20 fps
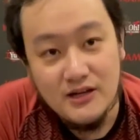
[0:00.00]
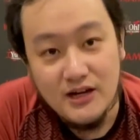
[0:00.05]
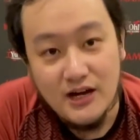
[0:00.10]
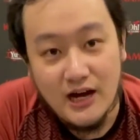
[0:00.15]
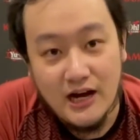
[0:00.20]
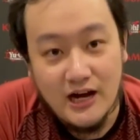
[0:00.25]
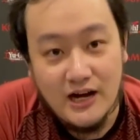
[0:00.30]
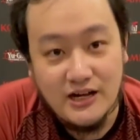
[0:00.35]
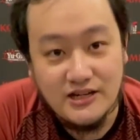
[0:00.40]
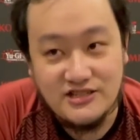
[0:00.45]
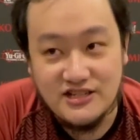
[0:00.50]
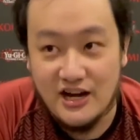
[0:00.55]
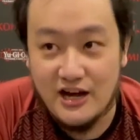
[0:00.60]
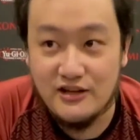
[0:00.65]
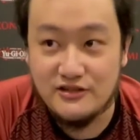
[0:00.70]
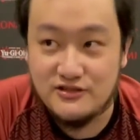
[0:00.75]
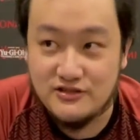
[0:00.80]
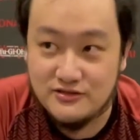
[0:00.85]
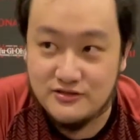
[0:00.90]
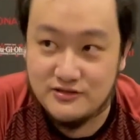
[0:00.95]
Shout
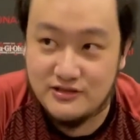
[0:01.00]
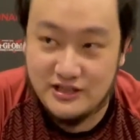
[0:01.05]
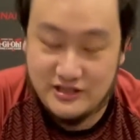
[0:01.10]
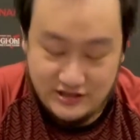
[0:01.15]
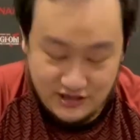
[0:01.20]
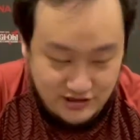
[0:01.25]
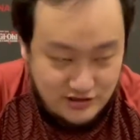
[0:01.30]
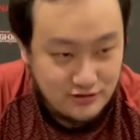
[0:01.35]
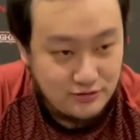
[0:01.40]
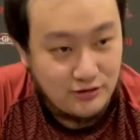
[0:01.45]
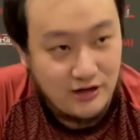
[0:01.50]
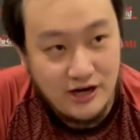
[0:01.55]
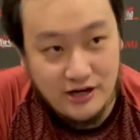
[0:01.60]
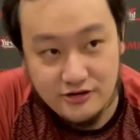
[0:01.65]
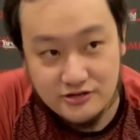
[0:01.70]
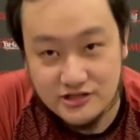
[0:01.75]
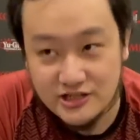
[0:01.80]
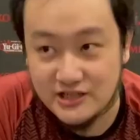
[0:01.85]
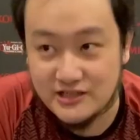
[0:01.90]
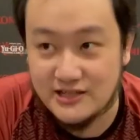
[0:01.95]
out to the Discord I
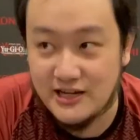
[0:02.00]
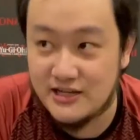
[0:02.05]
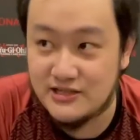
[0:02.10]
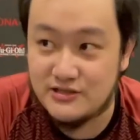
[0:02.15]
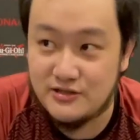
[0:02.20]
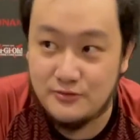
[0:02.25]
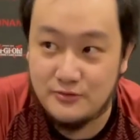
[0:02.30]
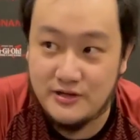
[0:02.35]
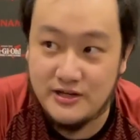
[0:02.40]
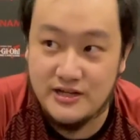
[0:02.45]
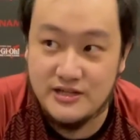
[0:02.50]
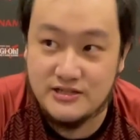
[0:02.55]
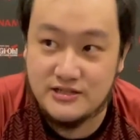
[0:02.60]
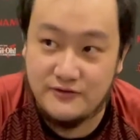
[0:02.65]
usually test it with,